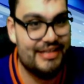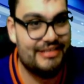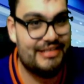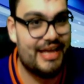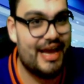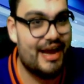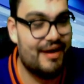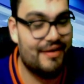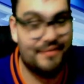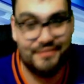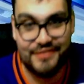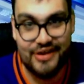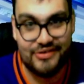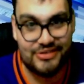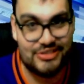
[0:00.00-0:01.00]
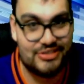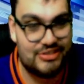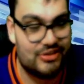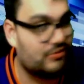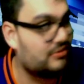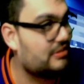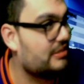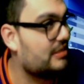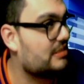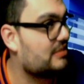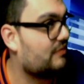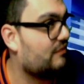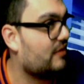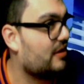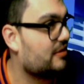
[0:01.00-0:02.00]
Damn, they're salty as
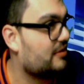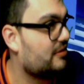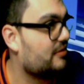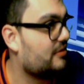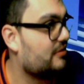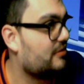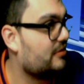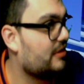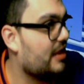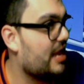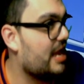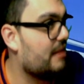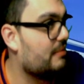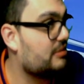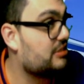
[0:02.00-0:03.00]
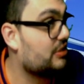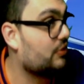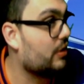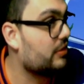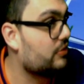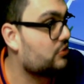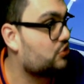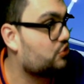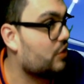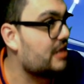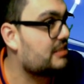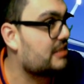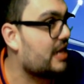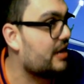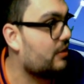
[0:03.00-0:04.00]
fuck. Edmonton Oilers.
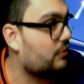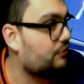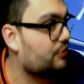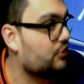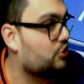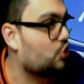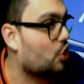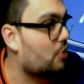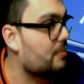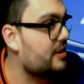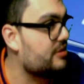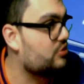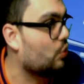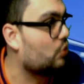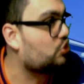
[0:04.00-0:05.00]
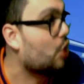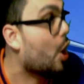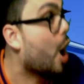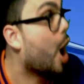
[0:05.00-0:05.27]
Dreisaitl, the German Deutsch.